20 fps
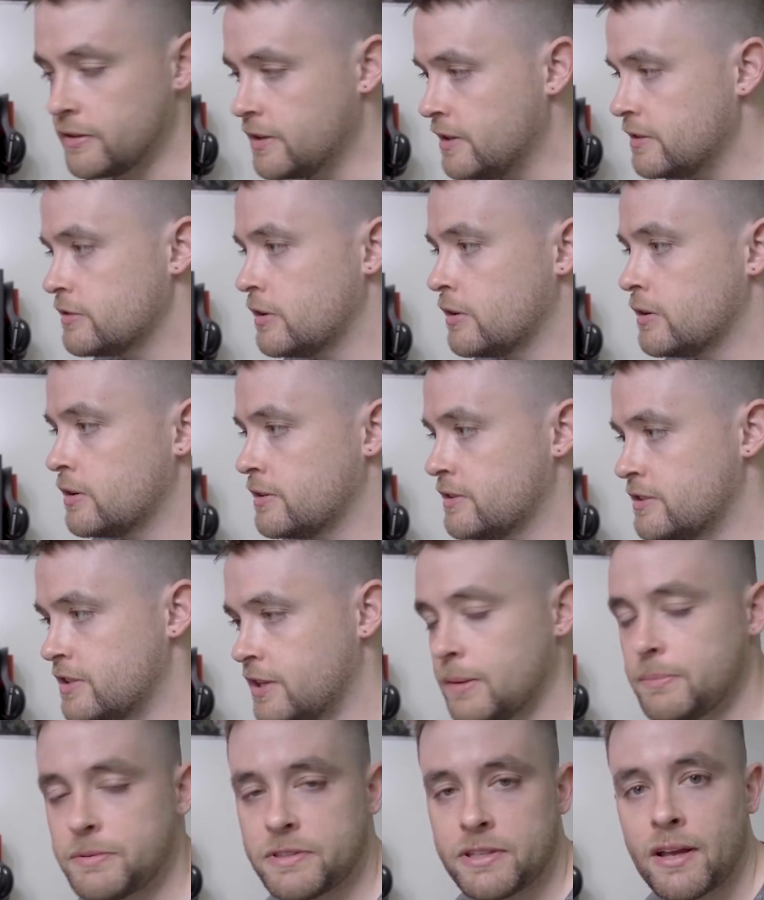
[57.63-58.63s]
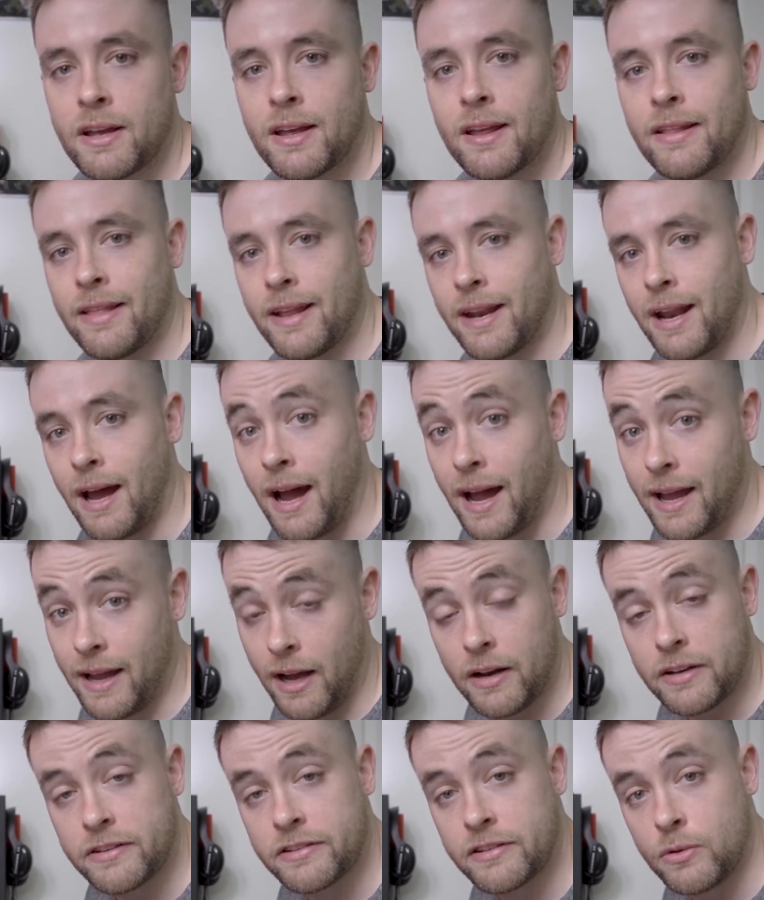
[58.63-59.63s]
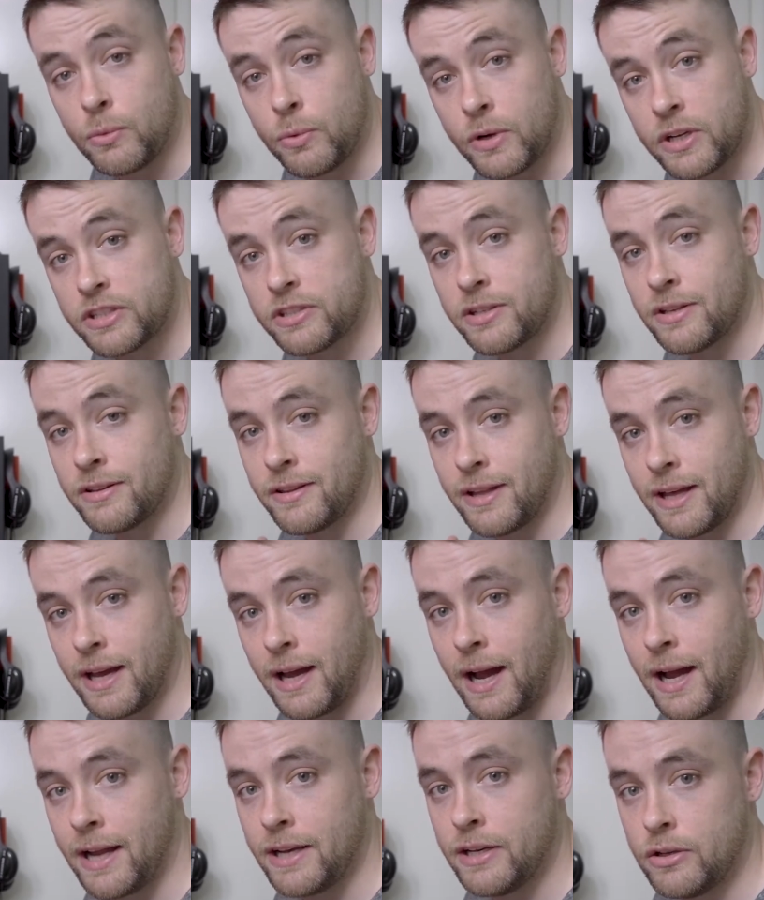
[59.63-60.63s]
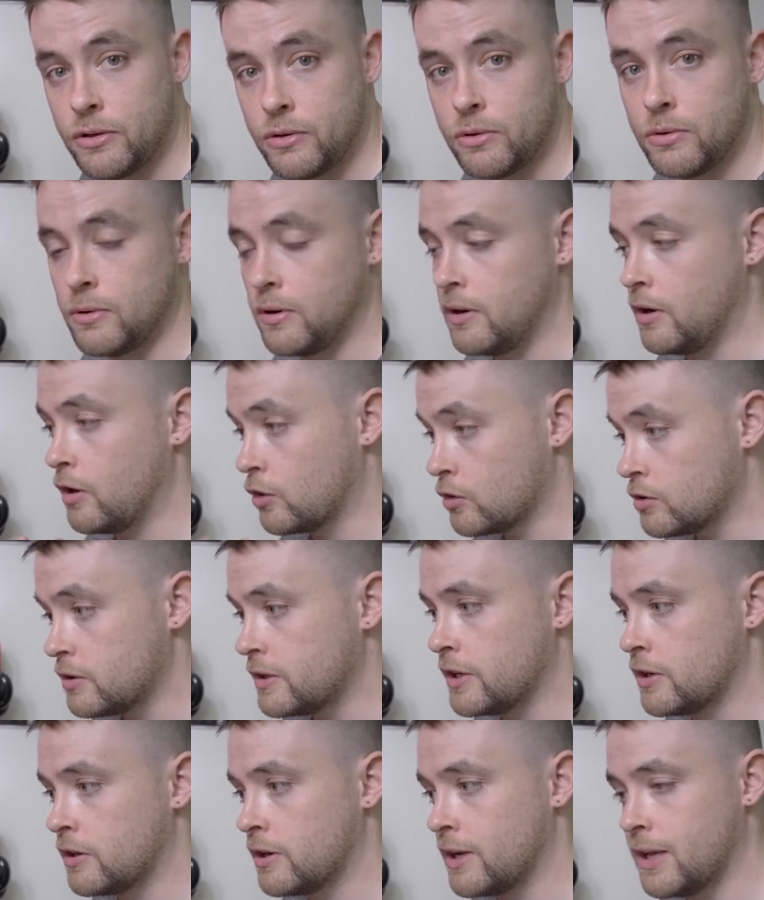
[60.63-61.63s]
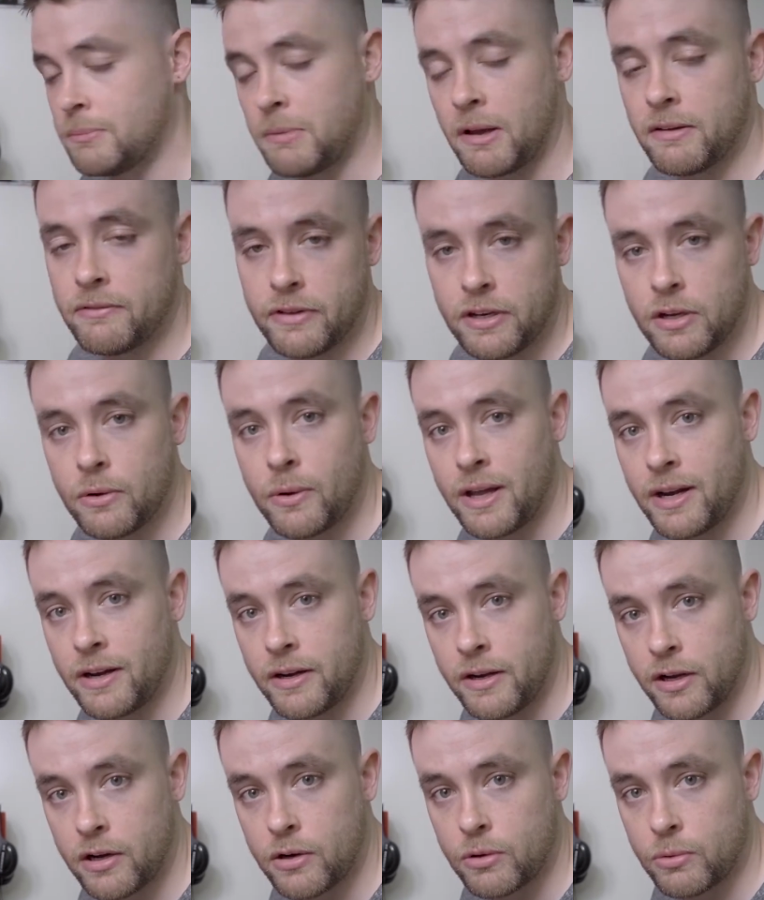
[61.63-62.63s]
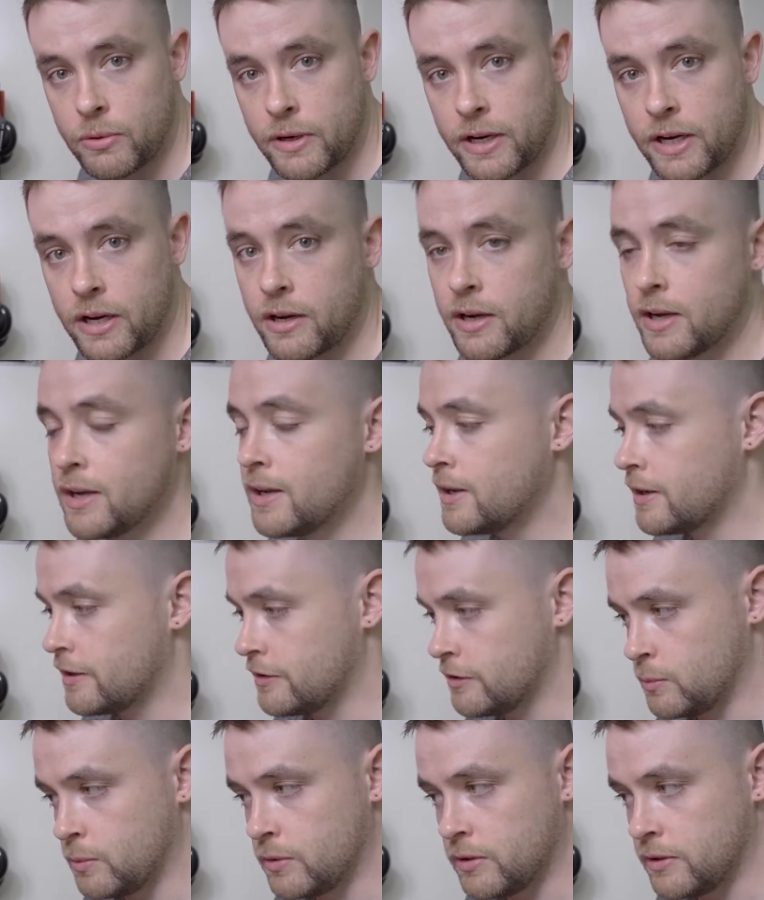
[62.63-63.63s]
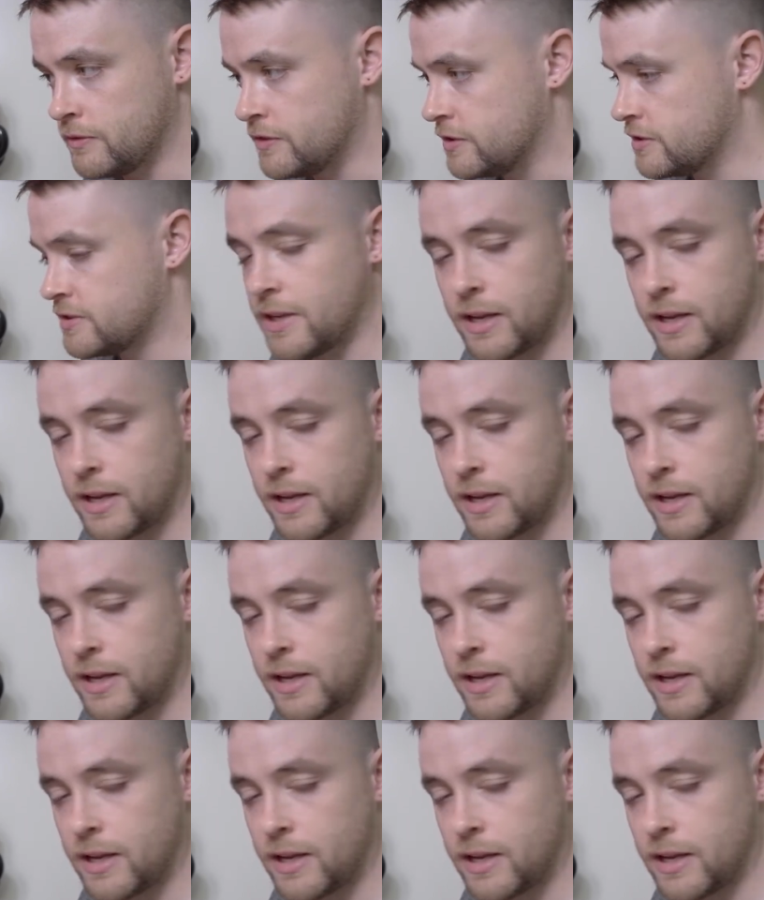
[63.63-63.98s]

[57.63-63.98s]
These are tips that I honestly wish that I knew earlier in my video editing career, because it would have just